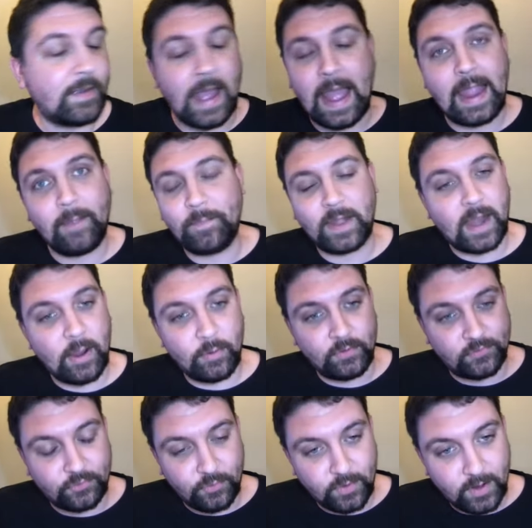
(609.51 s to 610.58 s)
I but I
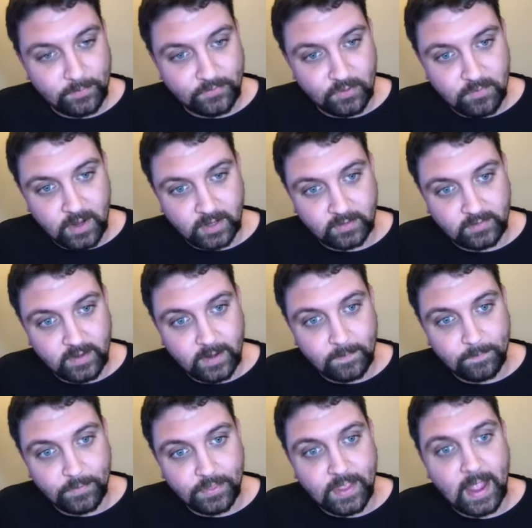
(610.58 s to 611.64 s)
always screwed up, so I'm not gonna say it.